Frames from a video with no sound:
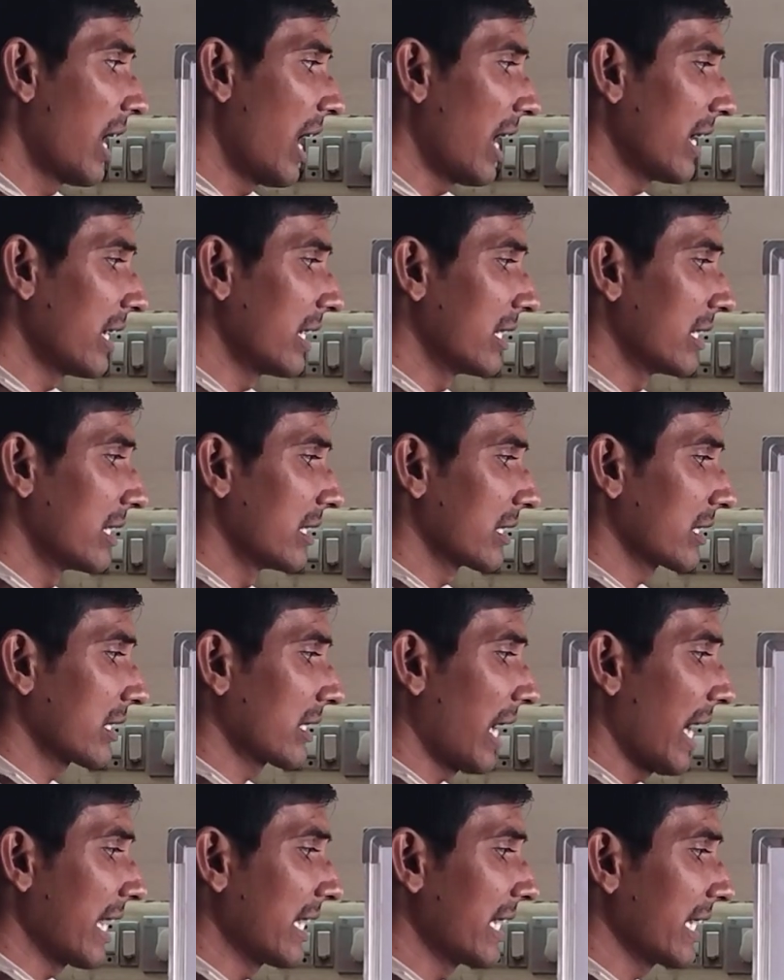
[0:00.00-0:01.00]
And
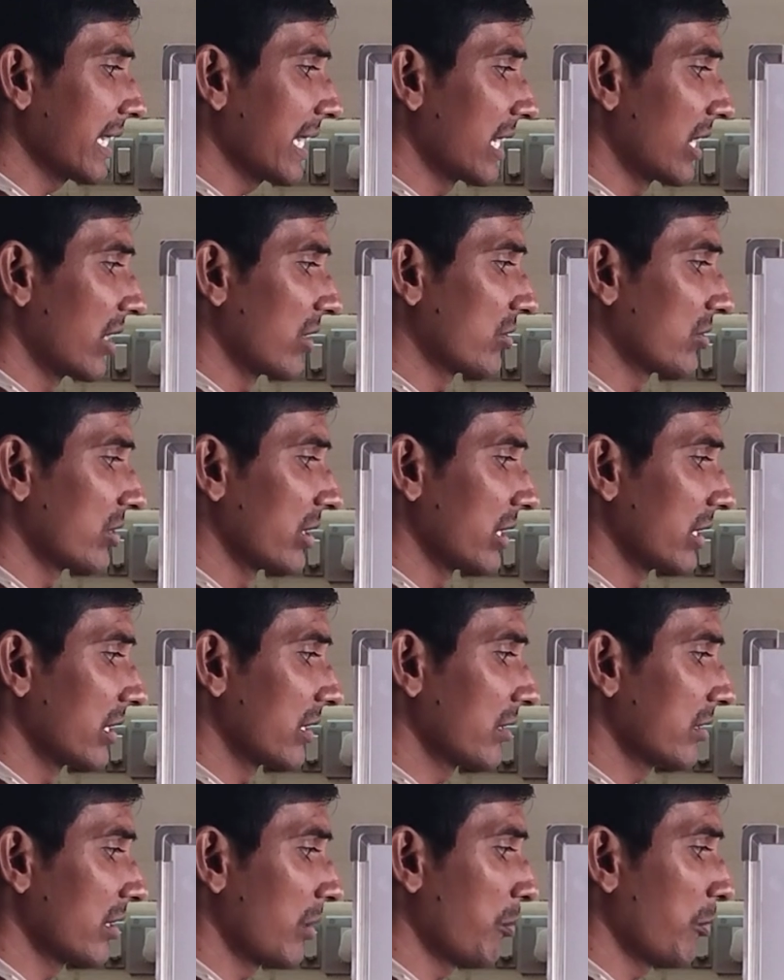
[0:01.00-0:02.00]
kinetic energy.
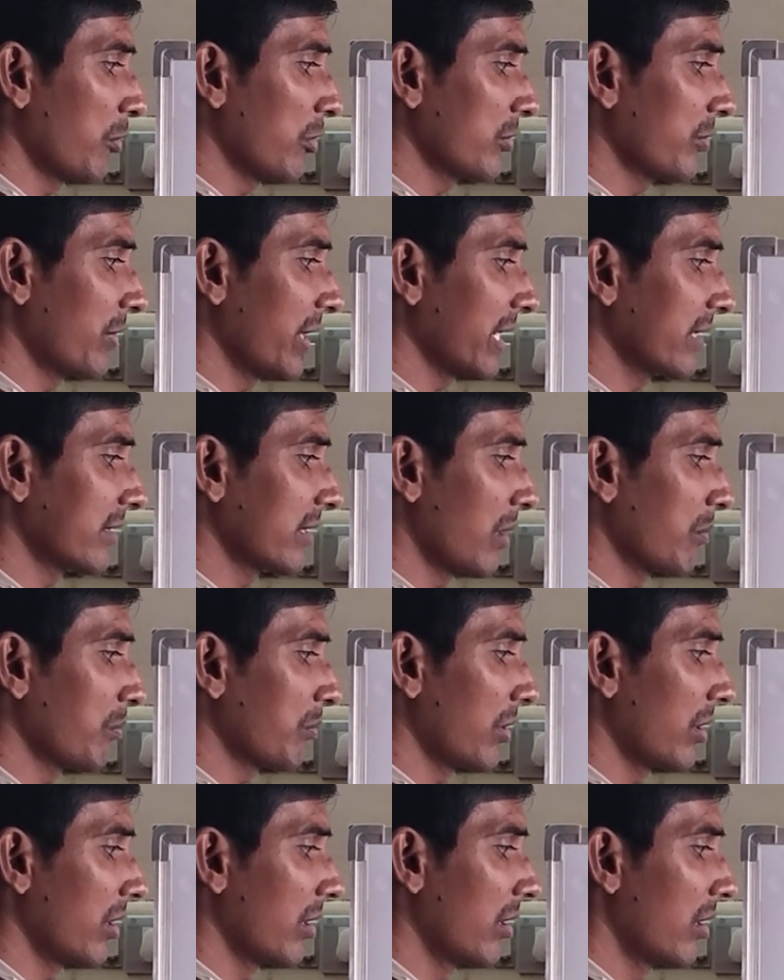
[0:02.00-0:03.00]
Suppose, for
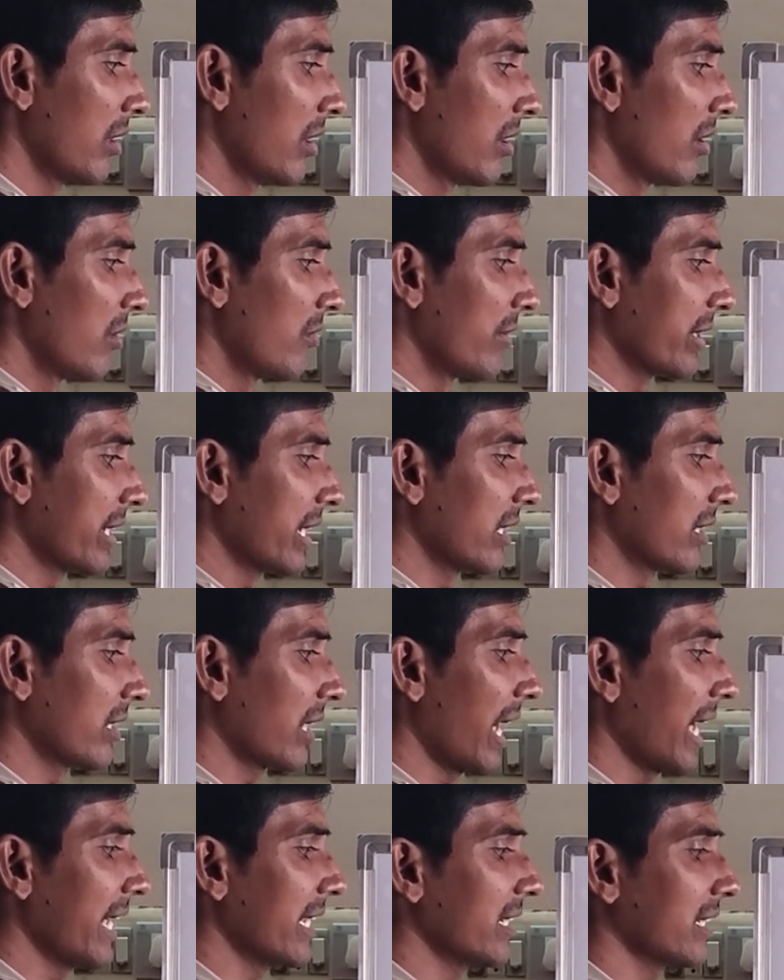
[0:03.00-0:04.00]
example, we can
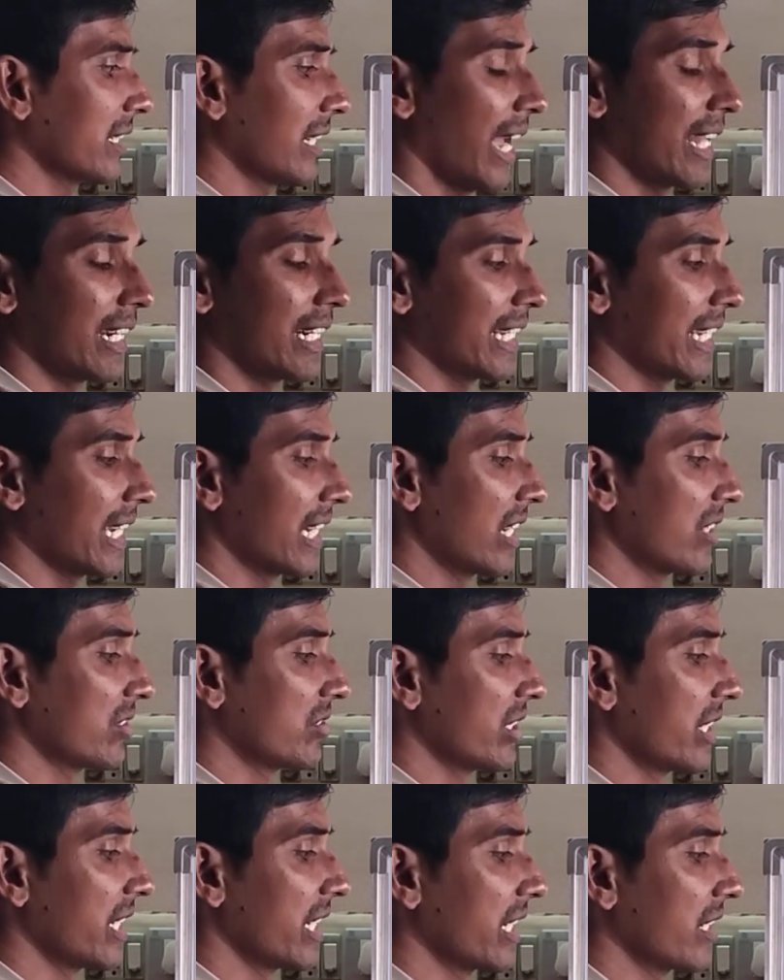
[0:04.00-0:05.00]
write kinetic
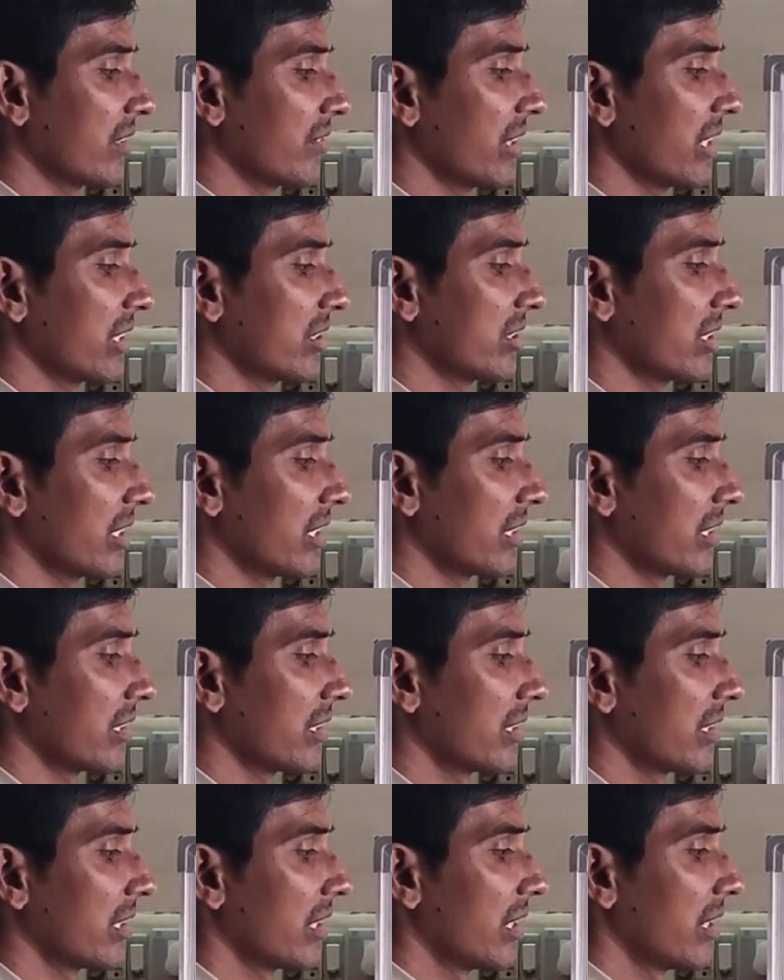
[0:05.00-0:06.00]
energy equation
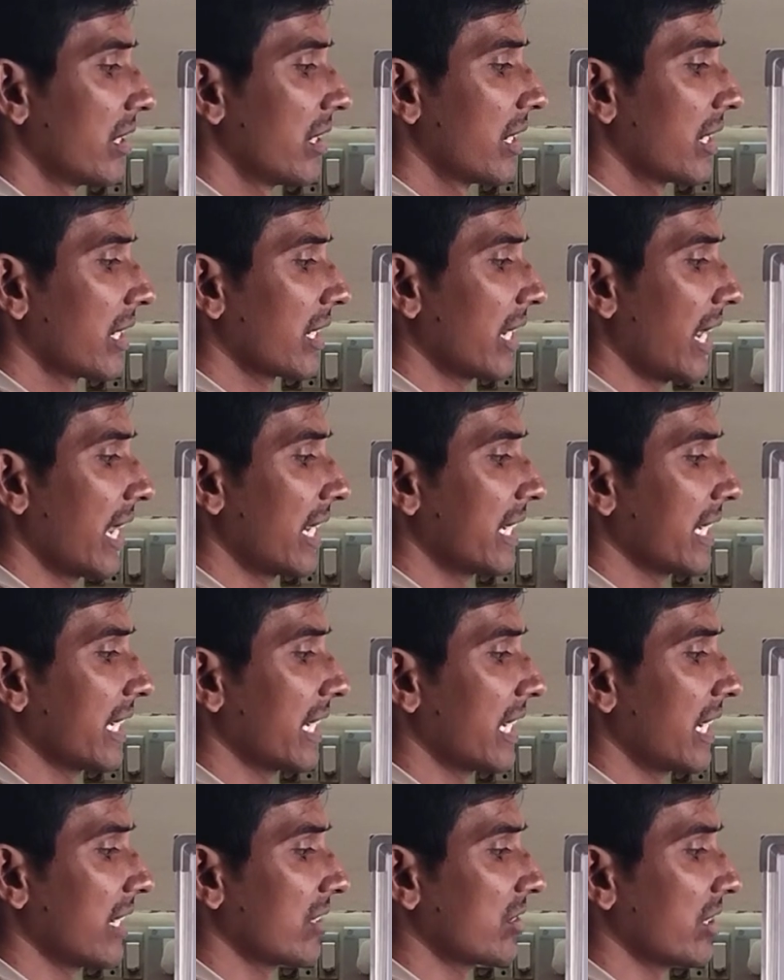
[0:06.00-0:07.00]

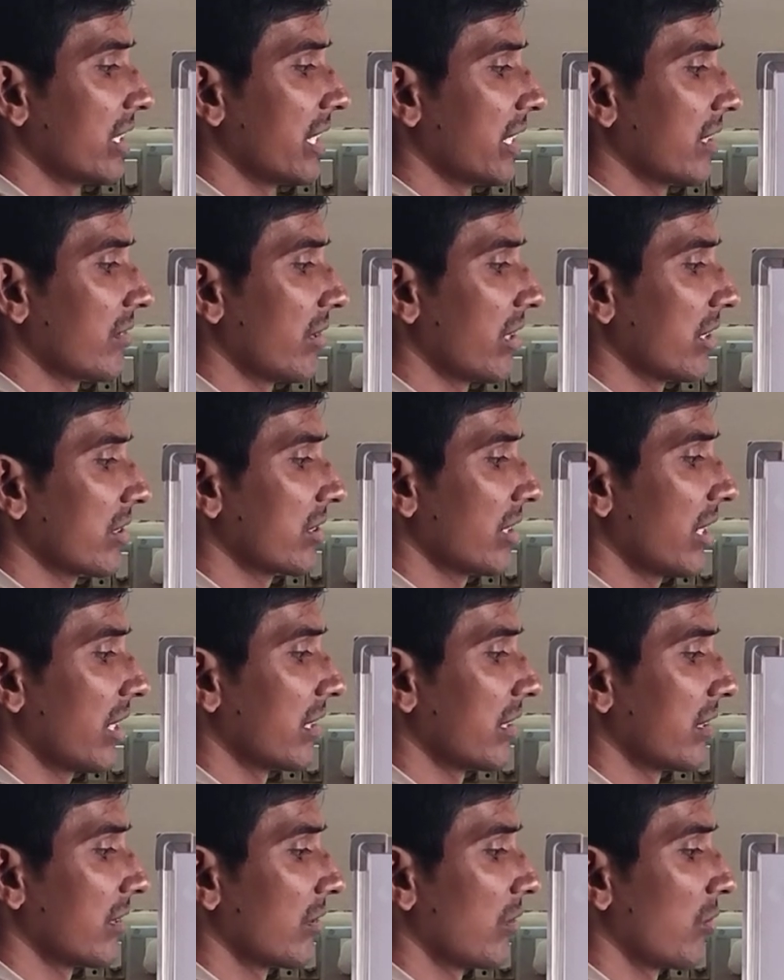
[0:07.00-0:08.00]

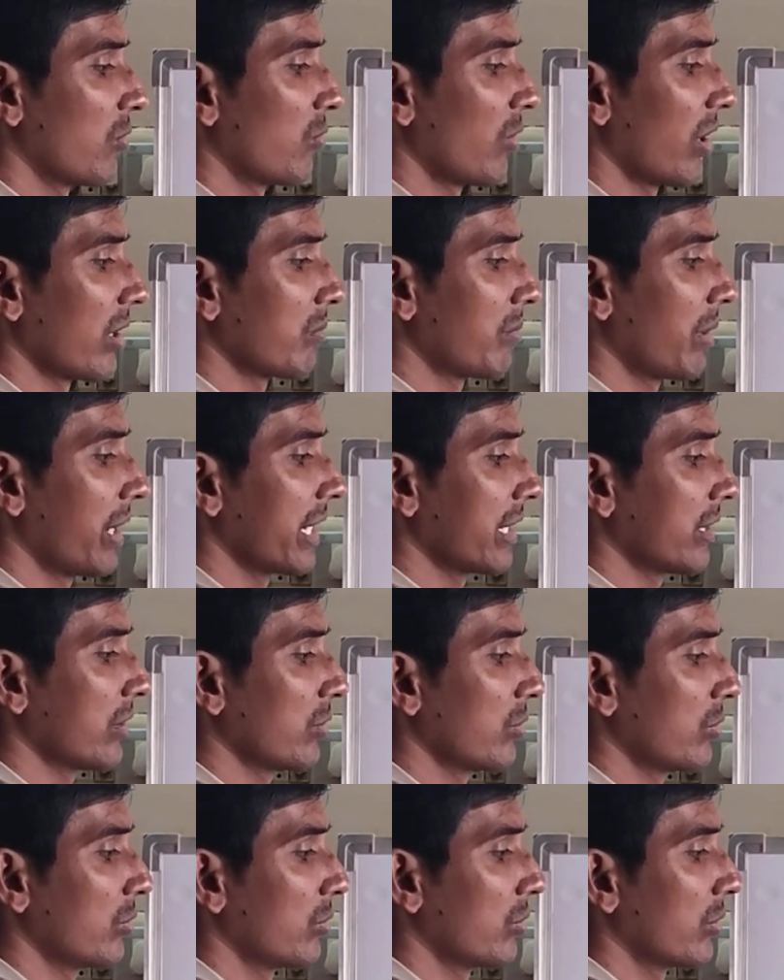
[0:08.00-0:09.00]

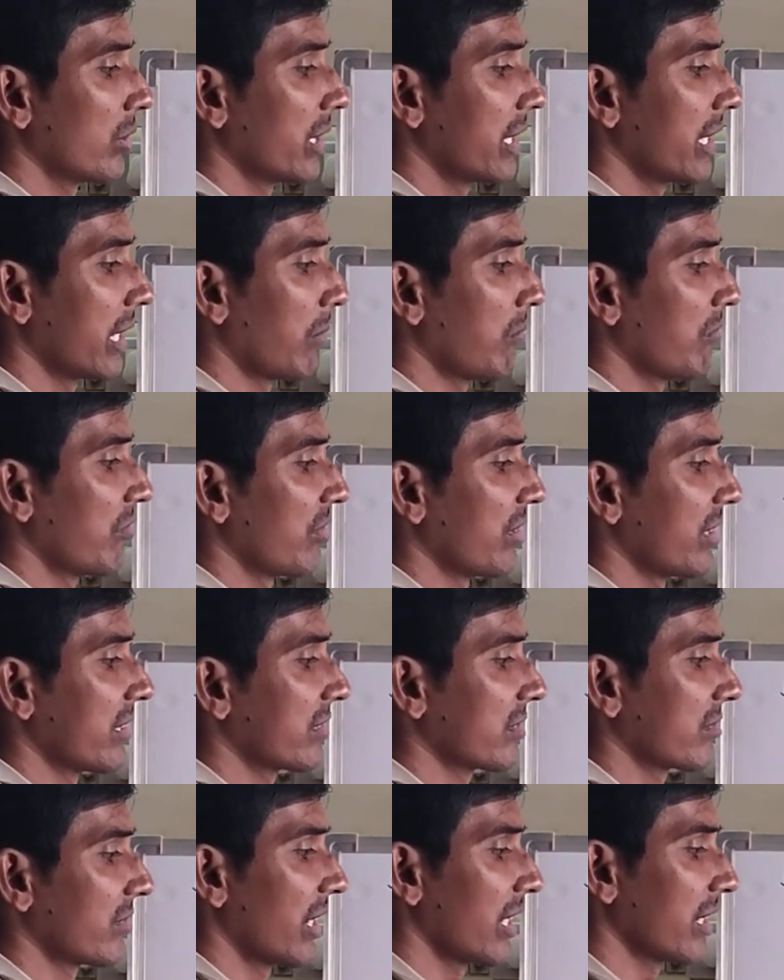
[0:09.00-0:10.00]
1/2
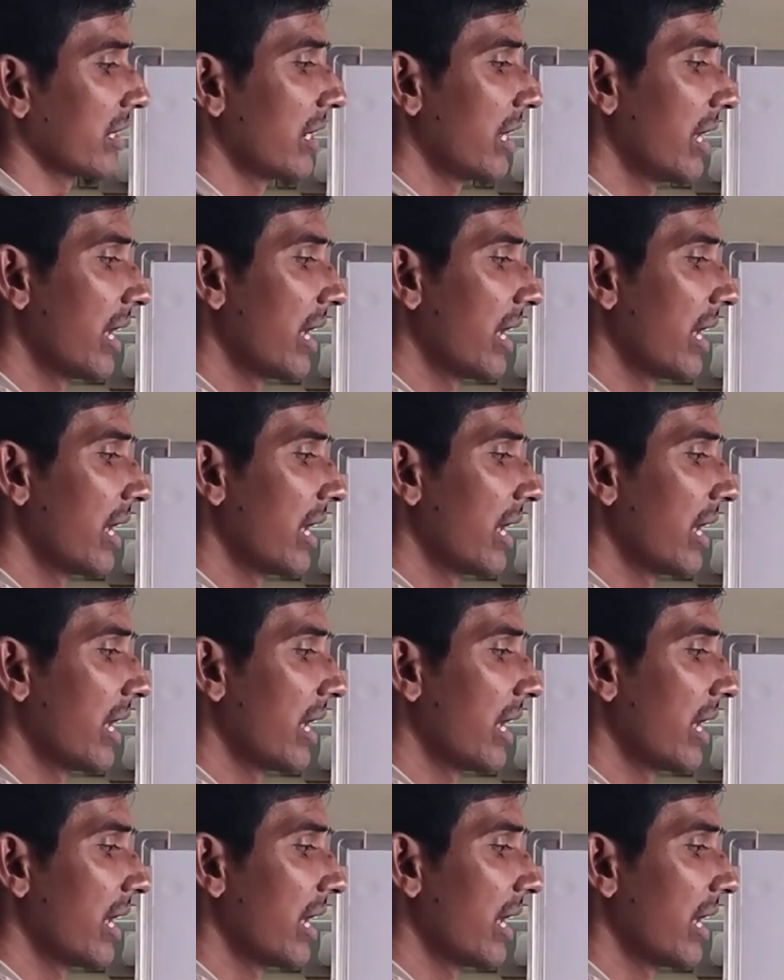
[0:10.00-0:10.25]
mv².